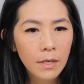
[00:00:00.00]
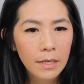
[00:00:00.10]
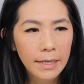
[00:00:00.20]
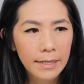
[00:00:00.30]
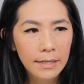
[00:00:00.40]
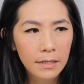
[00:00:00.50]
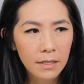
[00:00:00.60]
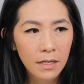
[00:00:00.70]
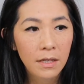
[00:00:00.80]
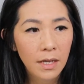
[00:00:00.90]
And
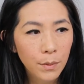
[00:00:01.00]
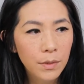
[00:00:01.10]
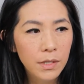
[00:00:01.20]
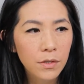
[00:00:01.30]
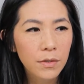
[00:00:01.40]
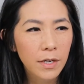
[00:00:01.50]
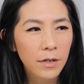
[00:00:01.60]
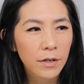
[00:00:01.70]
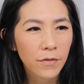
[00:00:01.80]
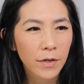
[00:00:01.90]
that was still
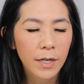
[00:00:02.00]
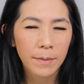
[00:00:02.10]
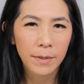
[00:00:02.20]
scary for him.